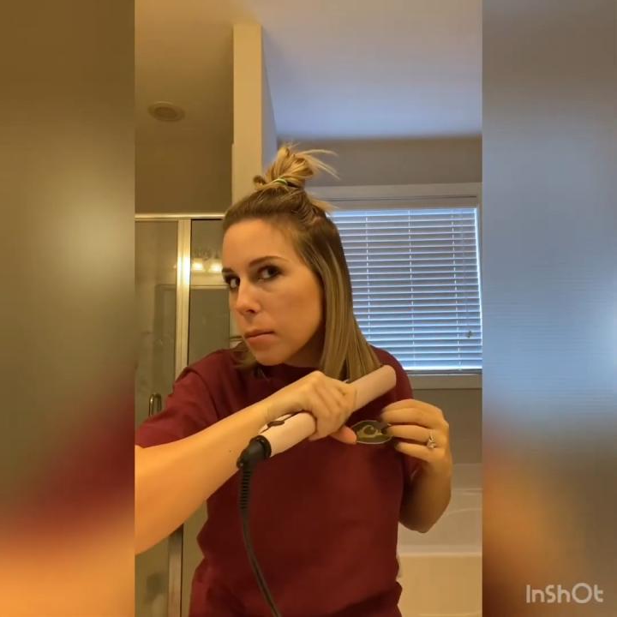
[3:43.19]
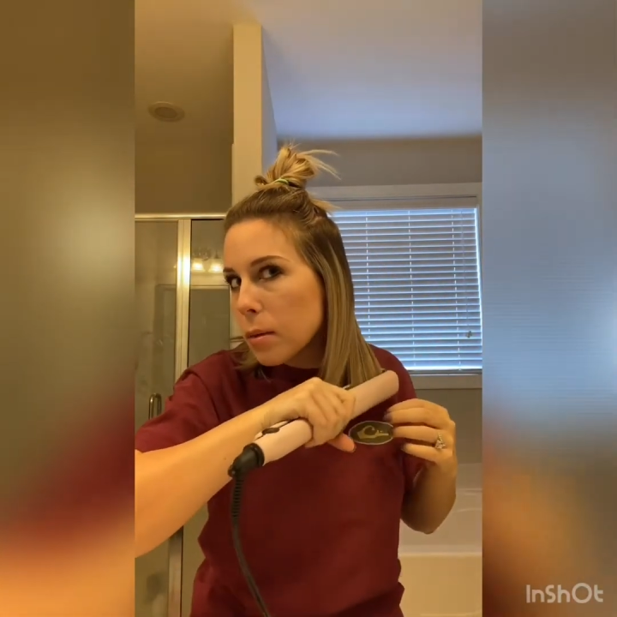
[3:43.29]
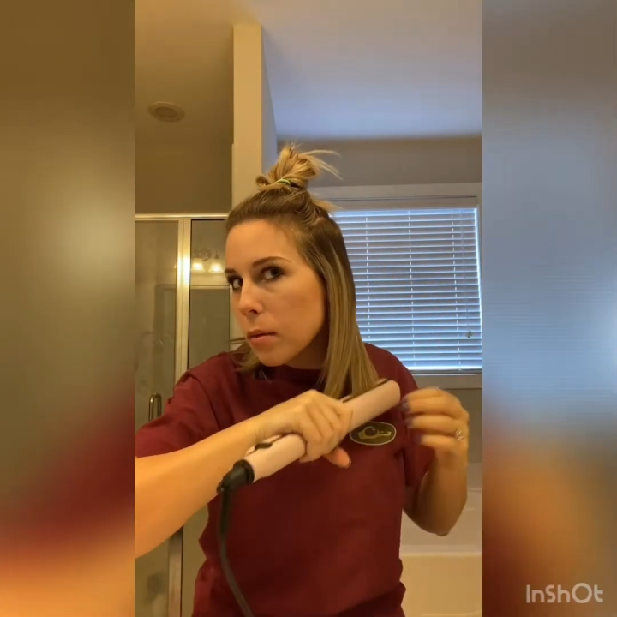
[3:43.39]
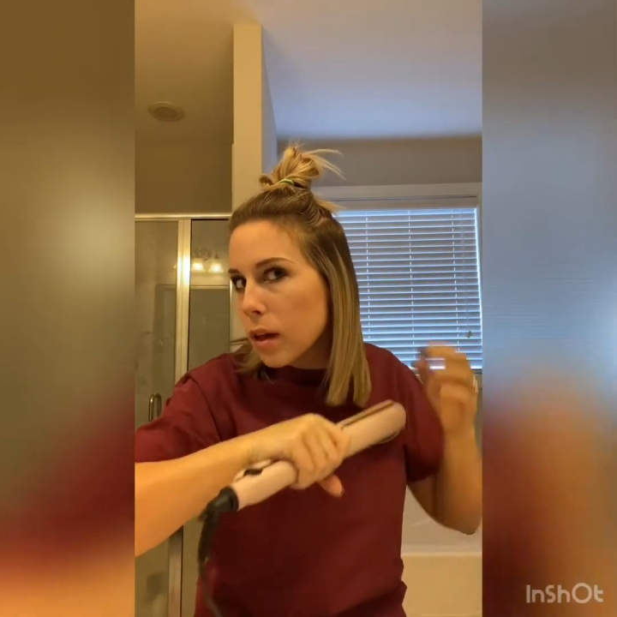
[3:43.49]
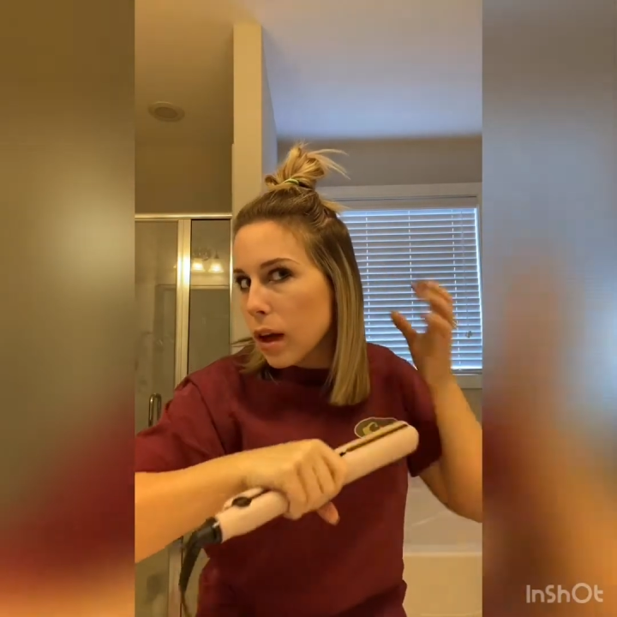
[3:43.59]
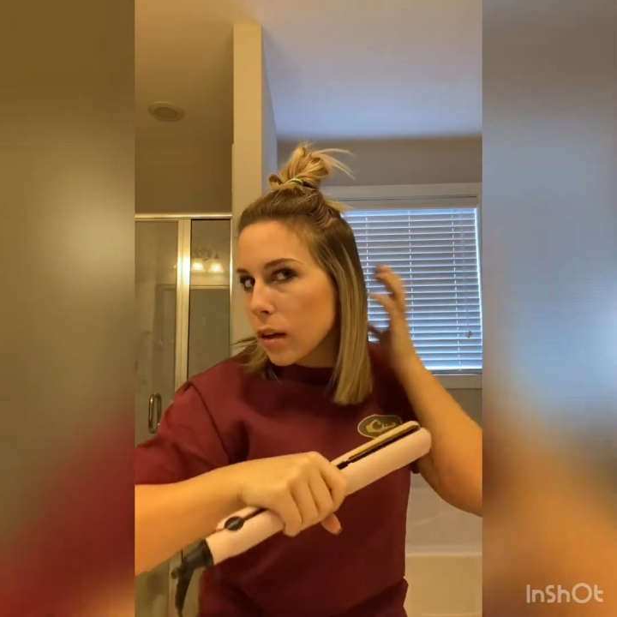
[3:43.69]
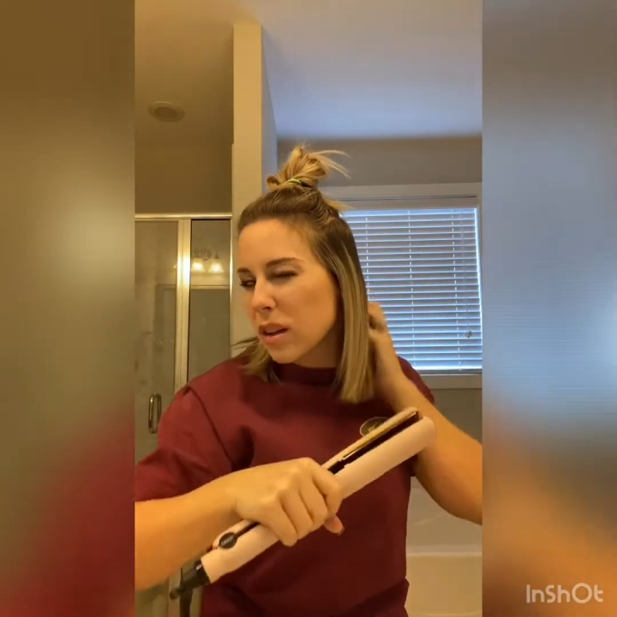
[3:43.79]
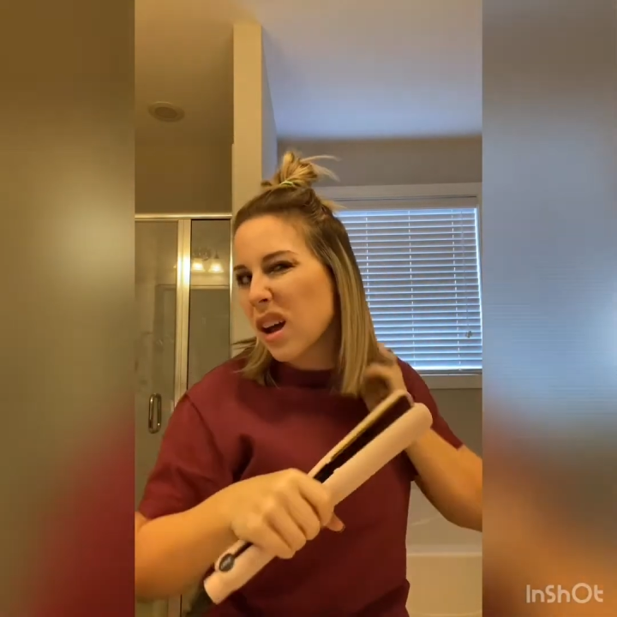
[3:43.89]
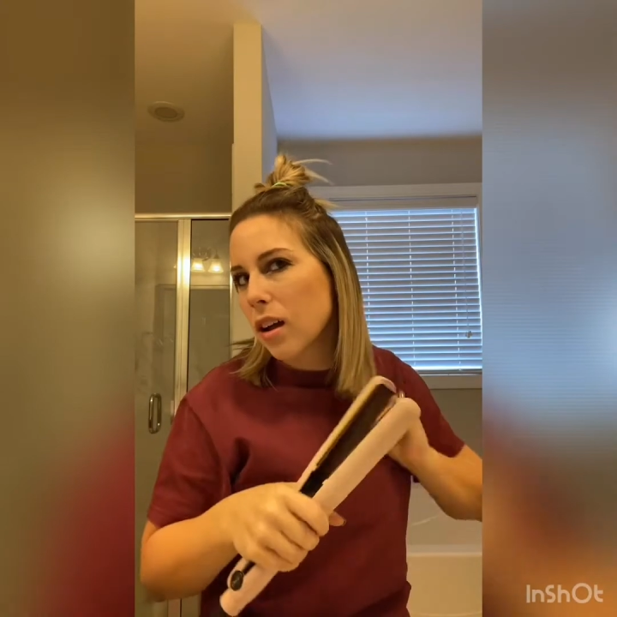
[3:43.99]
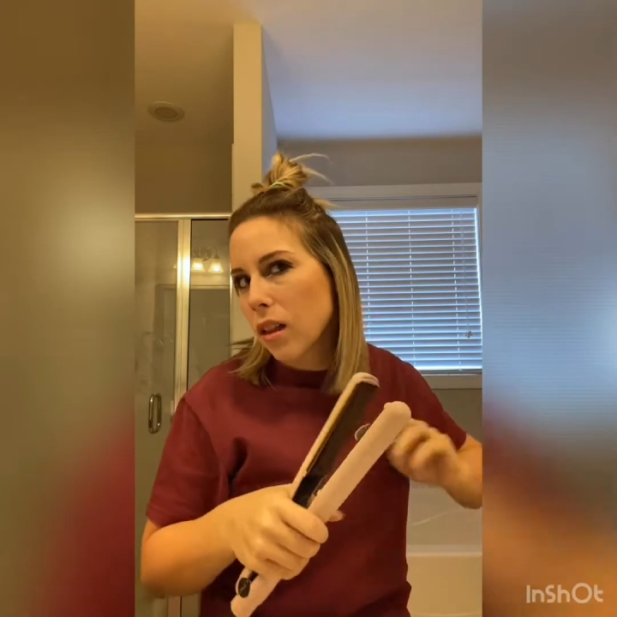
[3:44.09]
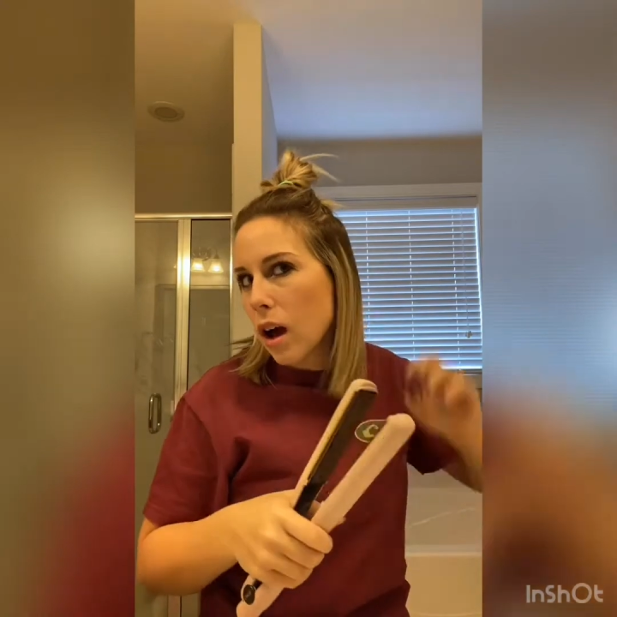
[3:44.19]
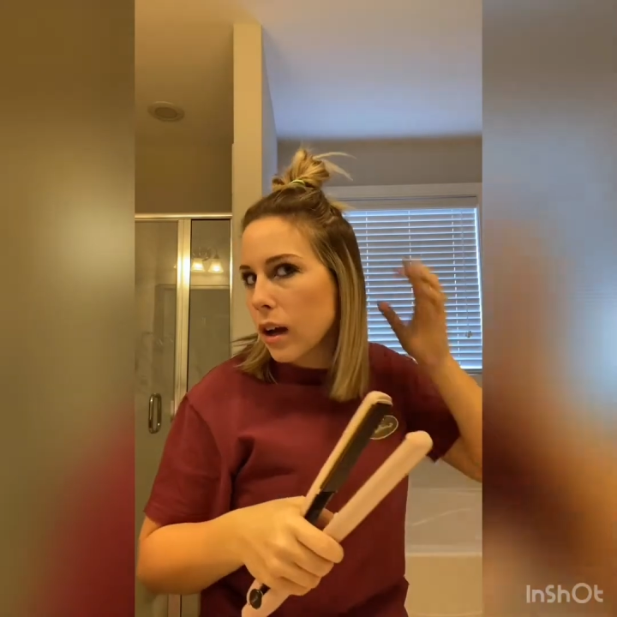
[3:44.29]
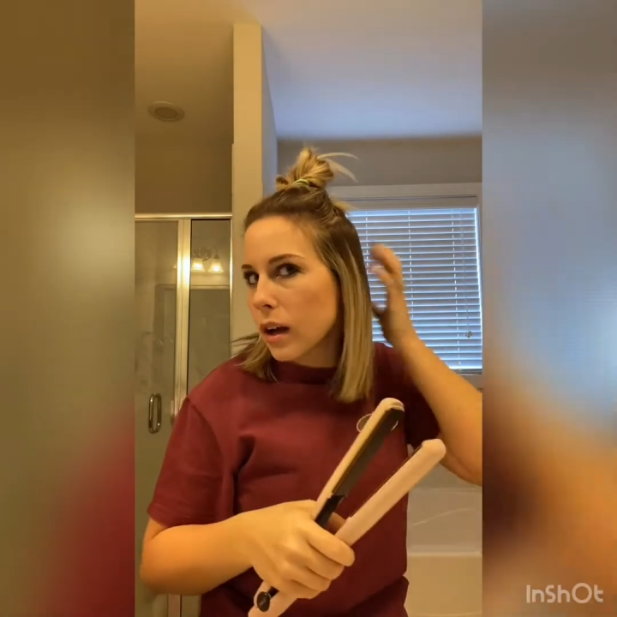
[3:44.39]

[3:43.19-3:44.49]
the people that, not a lot,